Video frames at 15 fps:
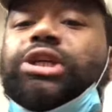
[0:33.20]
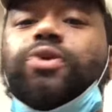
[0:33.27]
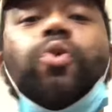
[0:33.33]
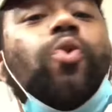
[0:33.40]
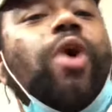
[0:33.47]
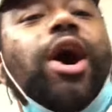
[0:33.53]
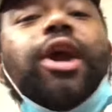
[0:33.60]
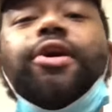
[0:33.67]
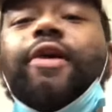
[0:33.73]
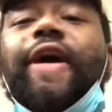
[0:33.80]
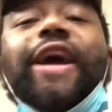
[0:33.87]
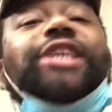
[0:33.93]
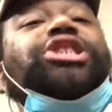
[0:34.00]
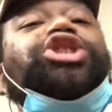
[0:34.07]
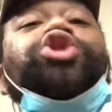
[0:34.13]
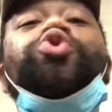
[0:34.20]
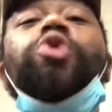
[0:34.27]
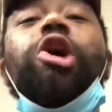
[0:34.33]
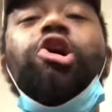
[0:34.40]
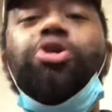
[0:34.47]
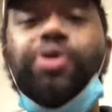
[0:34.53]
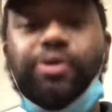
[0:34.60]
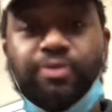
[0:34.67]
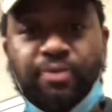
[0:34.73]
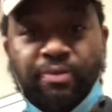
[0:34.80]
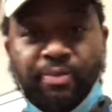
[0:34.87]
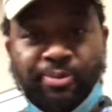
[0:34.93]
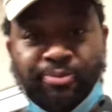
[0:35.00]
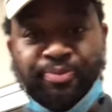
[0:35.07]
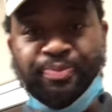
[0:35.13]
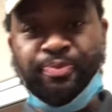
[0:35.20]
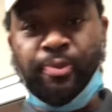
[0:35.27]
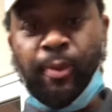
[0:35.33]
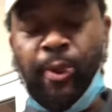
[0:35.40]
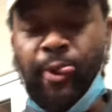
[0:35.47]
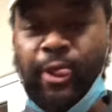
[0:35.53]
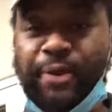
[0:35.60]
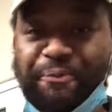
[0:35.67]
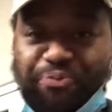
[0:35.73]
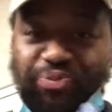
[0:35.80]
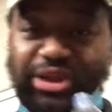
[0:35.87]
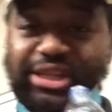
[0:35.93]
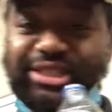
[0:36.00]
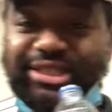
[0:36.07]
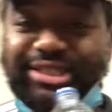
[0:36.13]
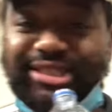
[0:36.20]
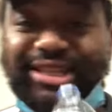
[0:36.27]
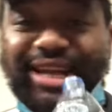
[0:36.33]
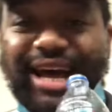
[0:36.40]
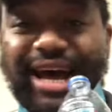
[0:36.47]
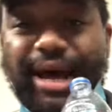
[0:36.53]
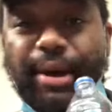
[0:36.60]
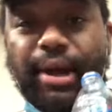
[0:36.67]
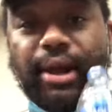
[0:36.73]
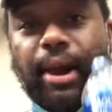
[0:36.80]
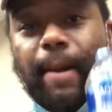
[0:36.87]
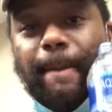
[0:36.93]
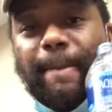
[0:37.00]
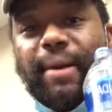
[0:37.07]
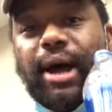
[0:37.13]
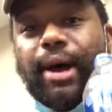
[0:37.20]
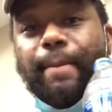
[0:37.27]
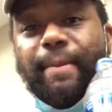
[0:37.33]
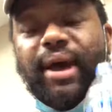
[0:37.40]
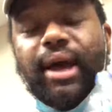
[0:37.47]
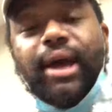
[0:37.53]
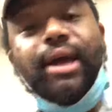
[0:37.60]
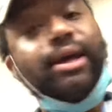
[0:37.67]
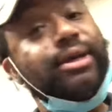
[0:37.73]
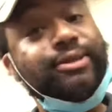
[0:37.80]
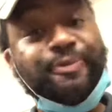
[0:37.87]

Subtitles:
Water, H2O. This is not Bombay.